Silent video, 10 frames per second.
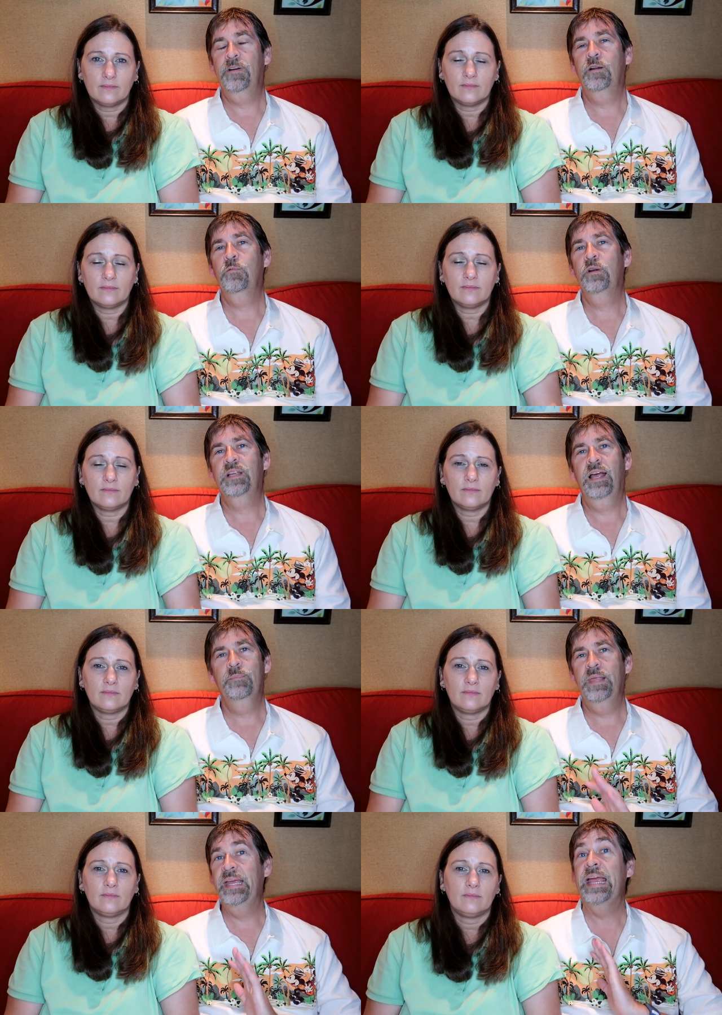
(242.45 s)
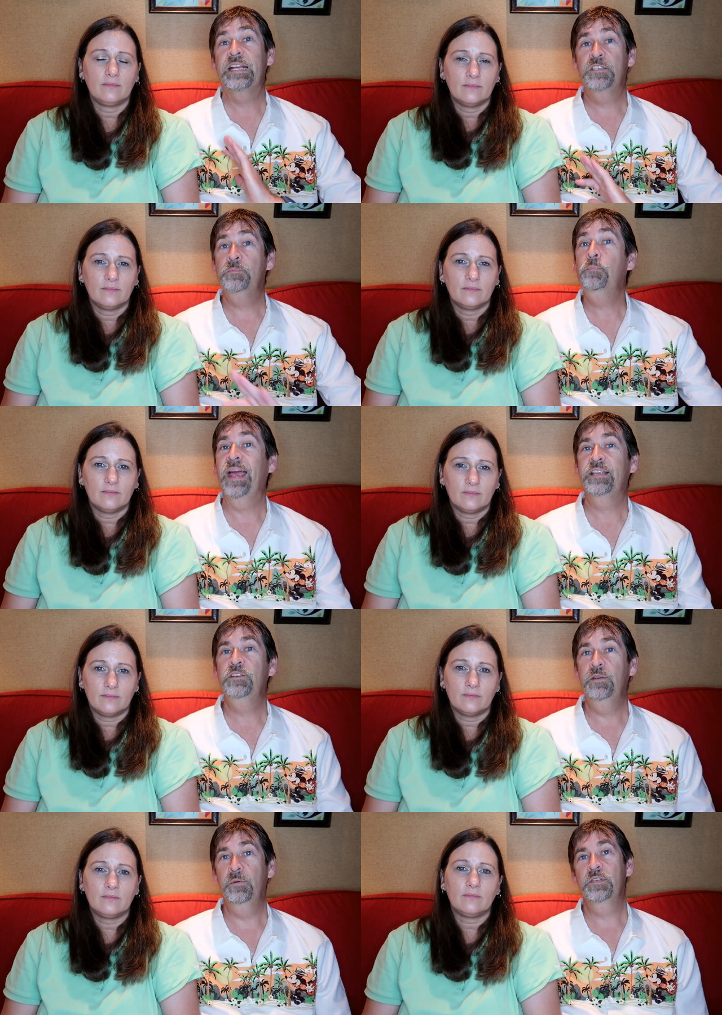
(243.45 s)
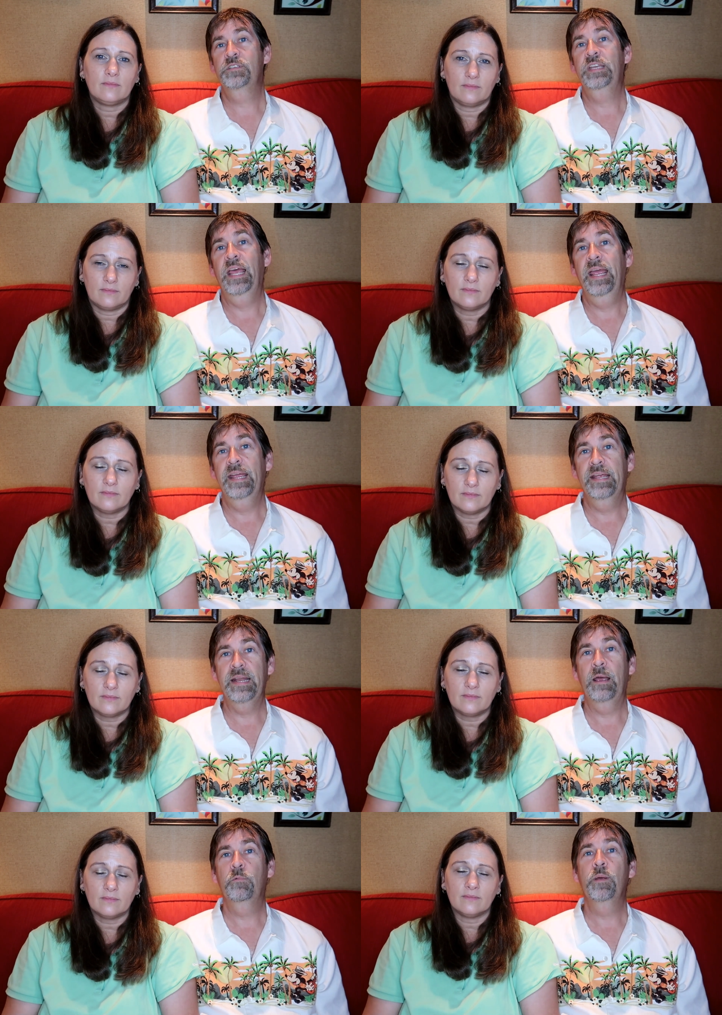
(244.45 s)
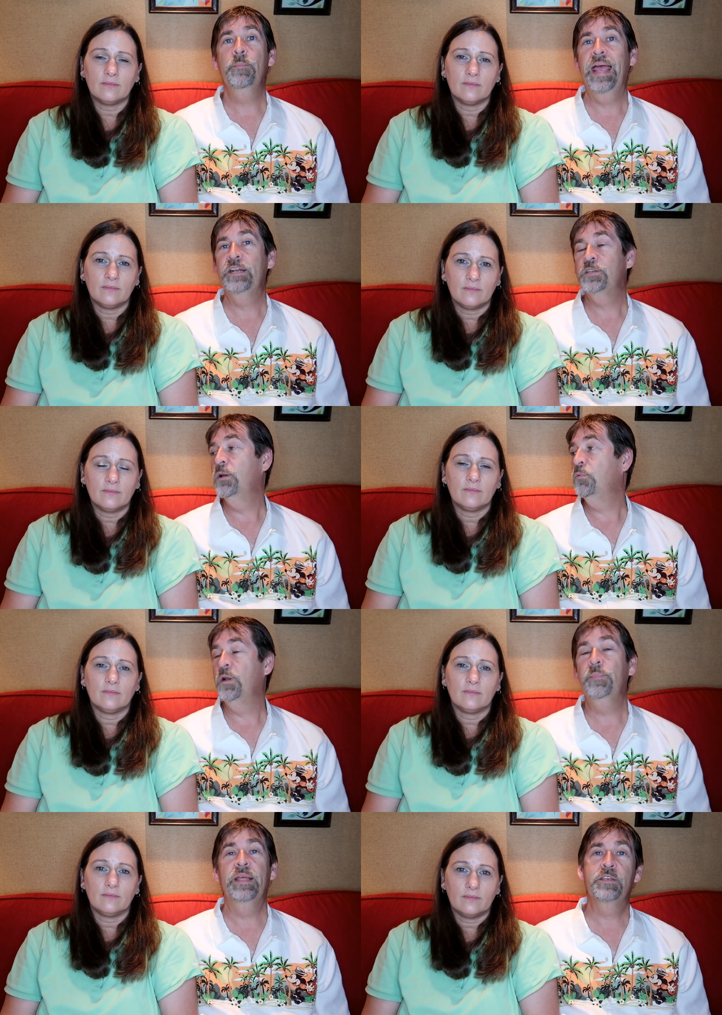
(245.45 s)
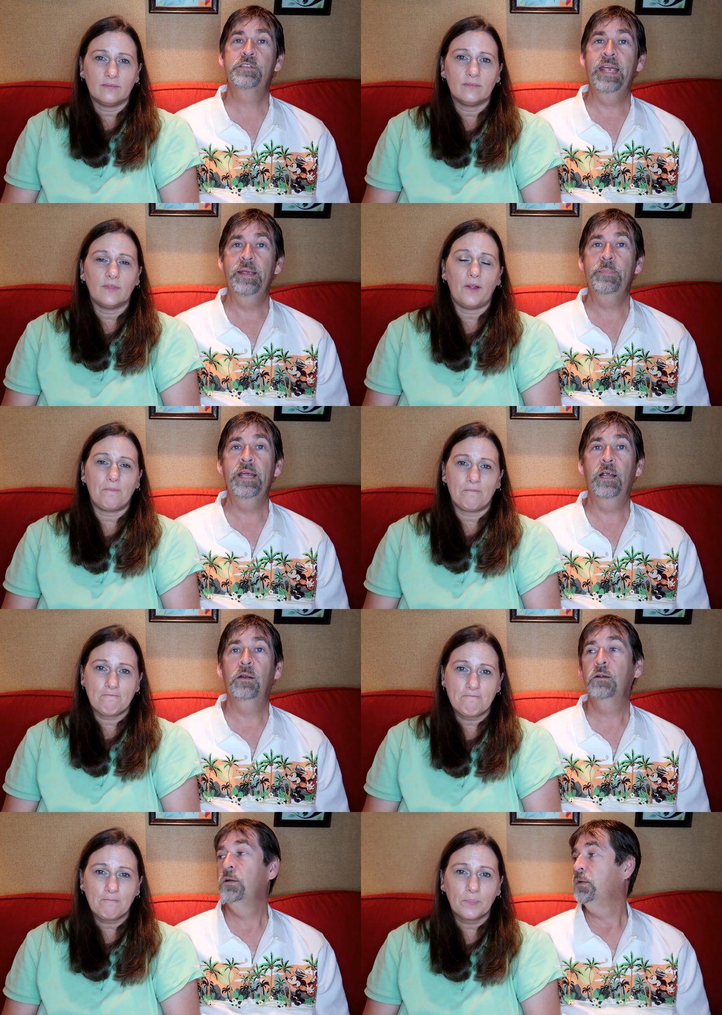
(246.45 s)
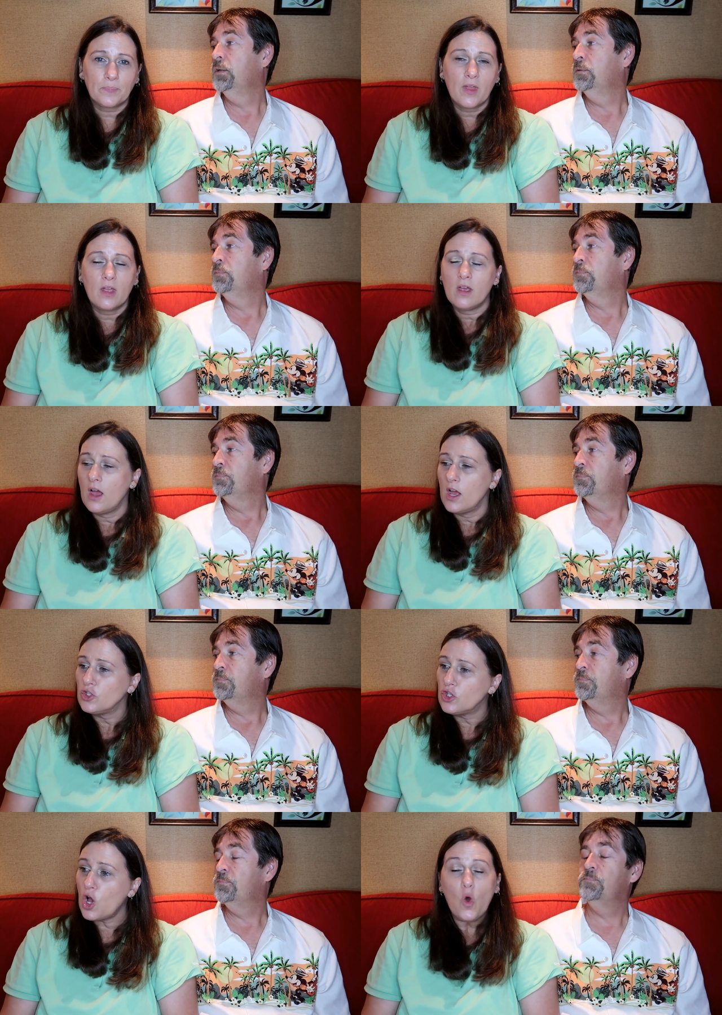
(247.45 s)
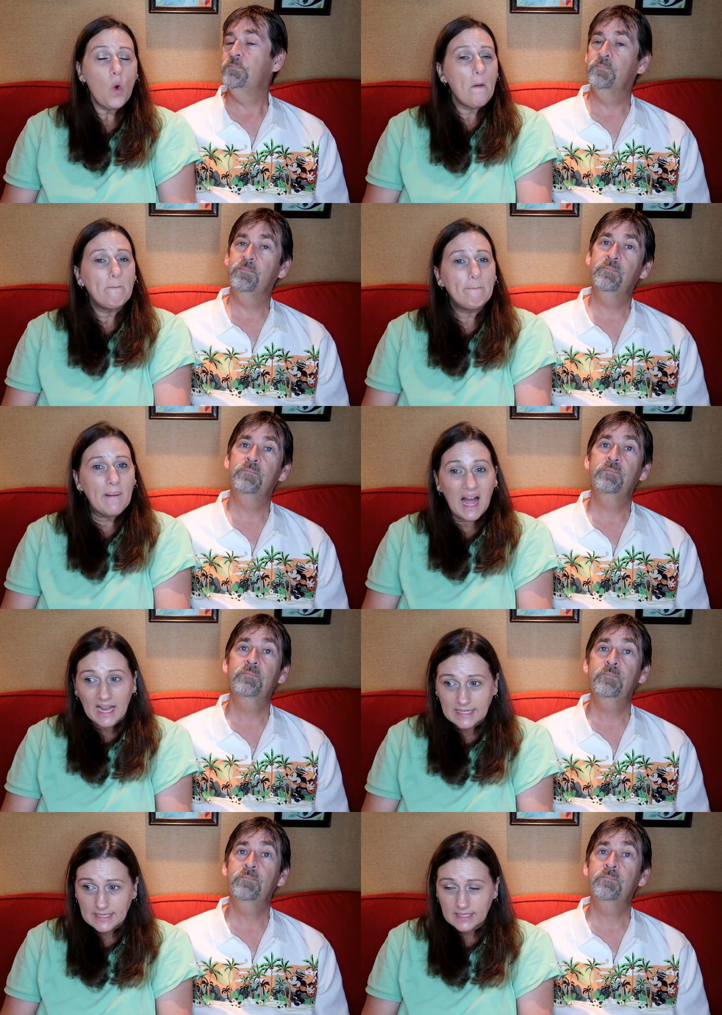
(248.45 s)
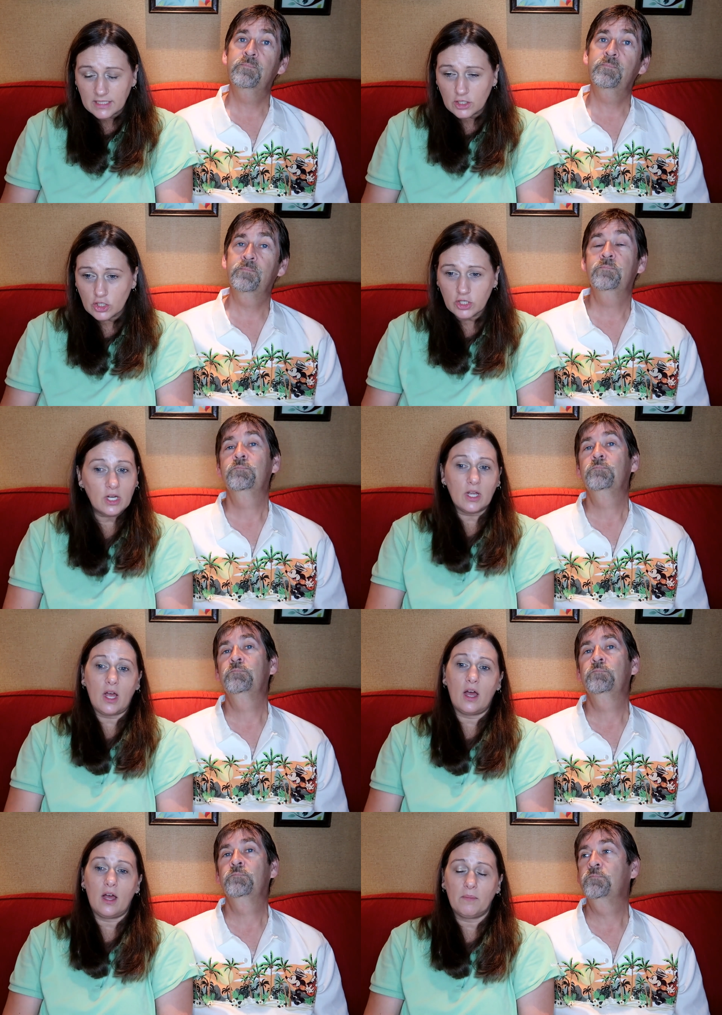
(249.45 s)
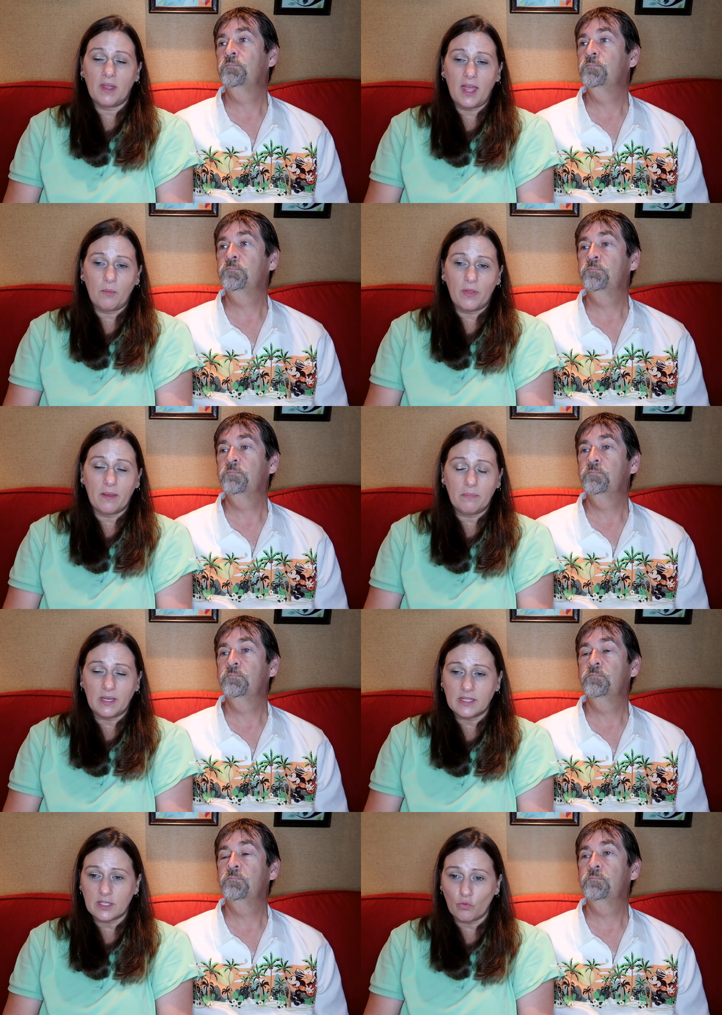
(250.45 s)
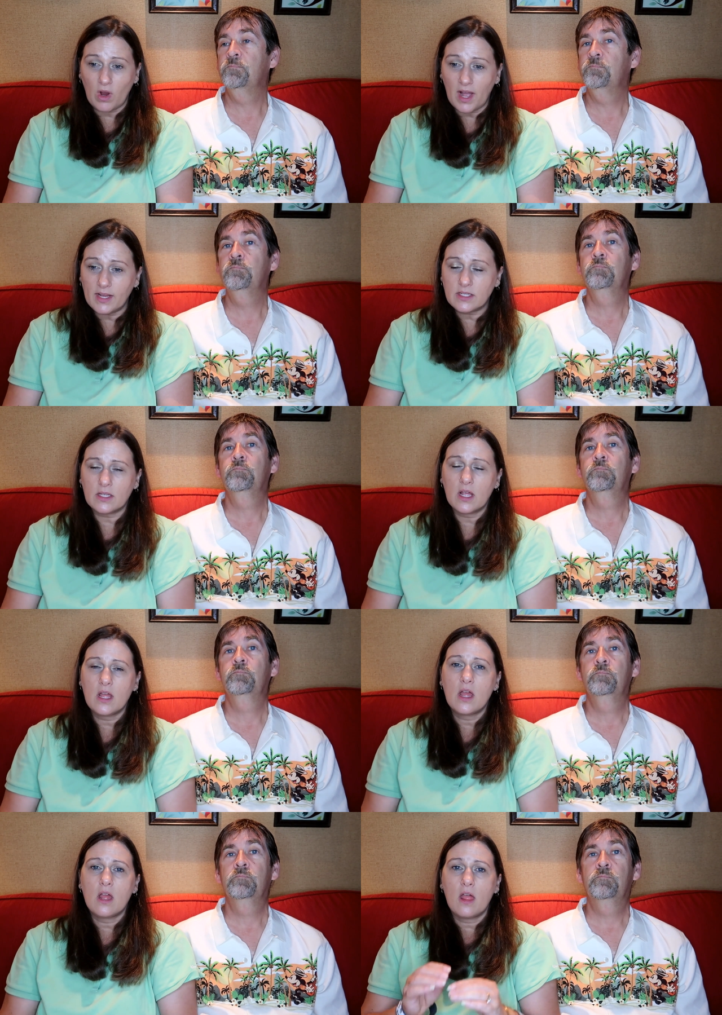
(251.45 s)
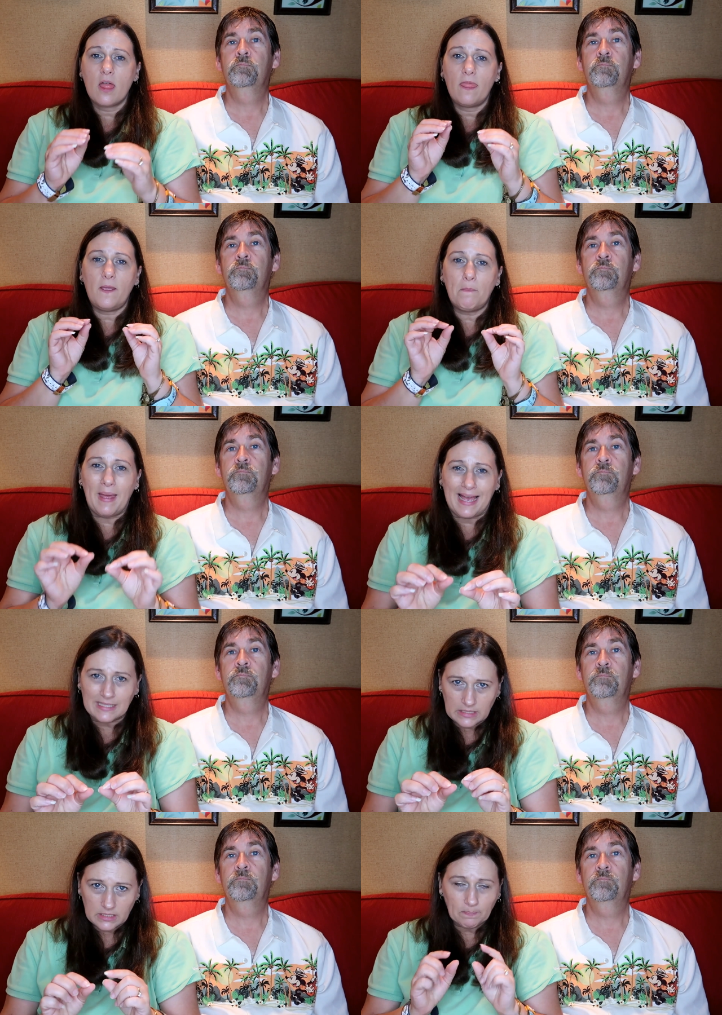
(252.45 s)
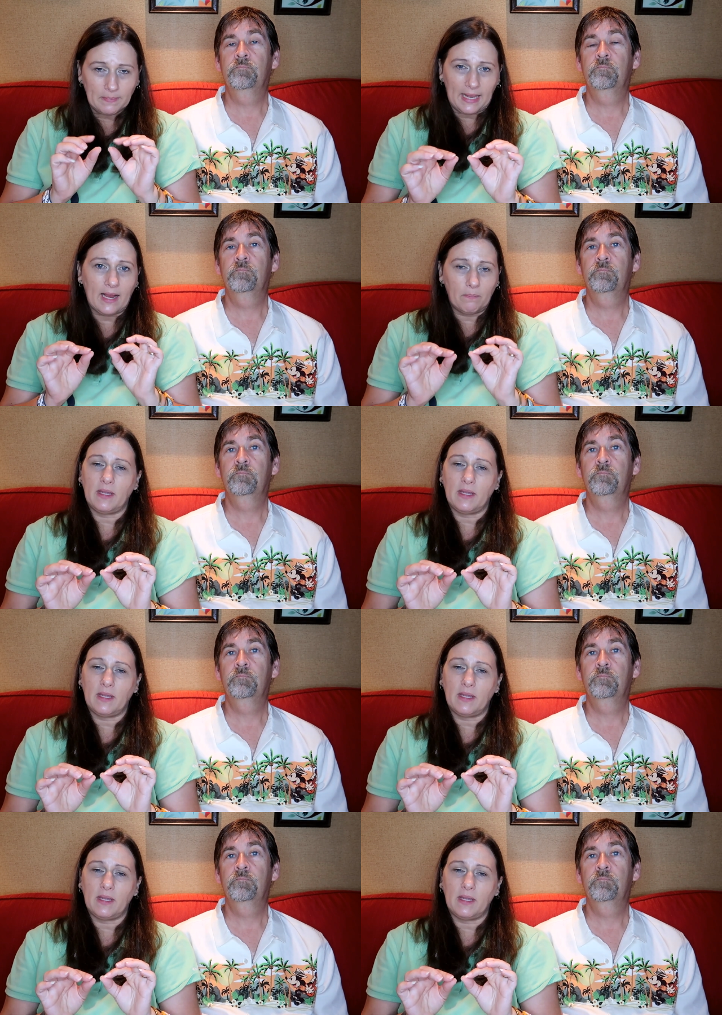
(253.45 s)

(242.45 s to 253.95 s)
Speaker 1: of firework time, they expect you to stay, and I would imagine it would have been the same yep. here.
Speaker 2: So my dish um, came with the beans and rice, the best black